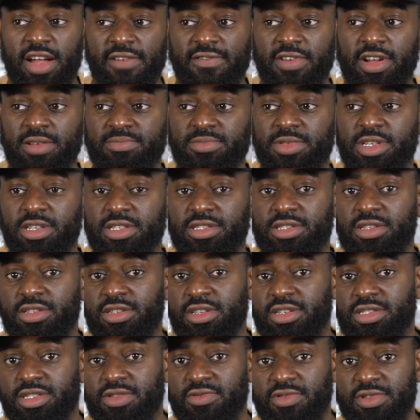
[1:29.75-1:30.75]
I've come to the
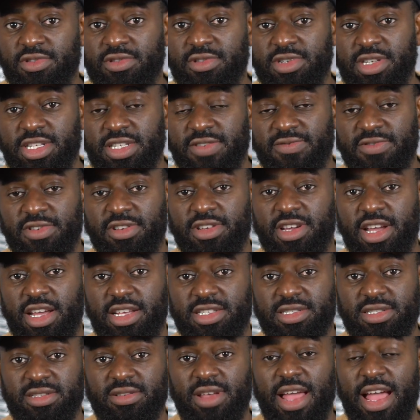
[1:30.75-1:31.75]
studio to record this for you guys